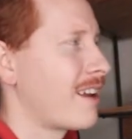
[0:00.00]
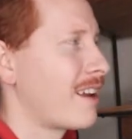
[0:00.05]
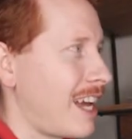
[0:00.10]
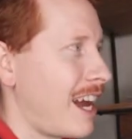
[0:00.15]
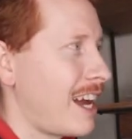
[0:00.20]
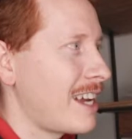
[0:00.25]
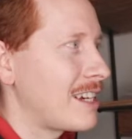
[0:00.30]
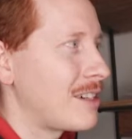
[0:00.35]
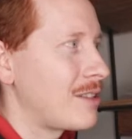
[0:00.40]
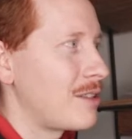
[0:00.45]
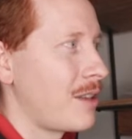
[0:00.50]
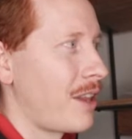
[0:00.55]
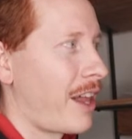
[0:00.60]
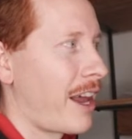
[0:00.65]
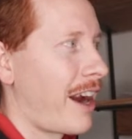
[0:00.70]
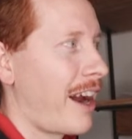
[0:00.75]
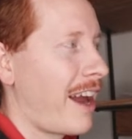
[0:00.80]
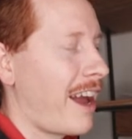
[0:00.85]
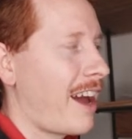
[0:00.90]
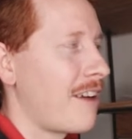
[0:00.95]
The angle
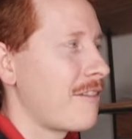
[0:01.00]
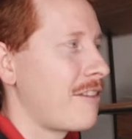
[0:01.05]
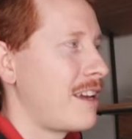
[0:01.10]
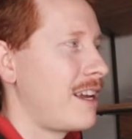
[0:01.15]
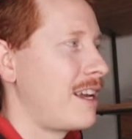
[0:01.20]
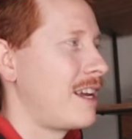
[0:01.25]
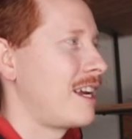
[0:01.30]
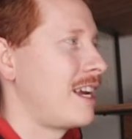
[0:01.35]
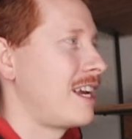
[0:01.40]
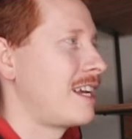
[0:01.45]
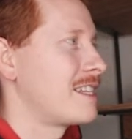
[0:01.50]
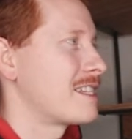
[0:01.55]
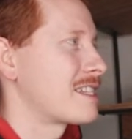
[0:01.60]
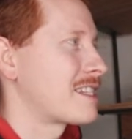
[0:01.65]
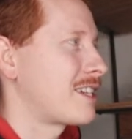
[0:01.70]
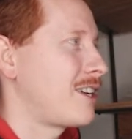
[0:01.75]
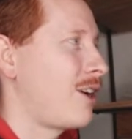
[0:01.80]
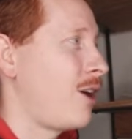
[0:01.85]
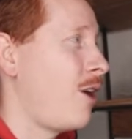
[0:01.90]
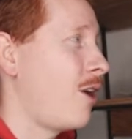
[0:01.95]
that I have here is
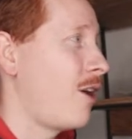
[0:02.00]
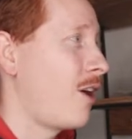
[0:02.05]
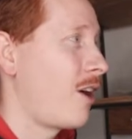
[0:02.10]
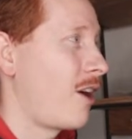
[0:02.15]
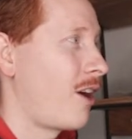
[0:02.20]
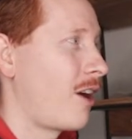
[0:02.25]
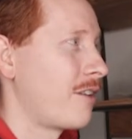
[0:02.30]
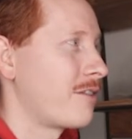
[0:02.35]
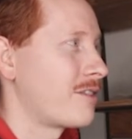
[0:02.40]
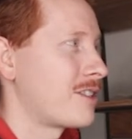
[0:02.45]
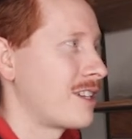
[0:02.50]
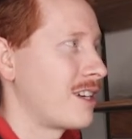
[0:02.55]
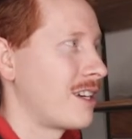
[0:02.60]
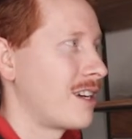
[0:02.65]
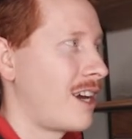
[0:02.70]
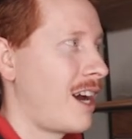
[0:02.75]
curved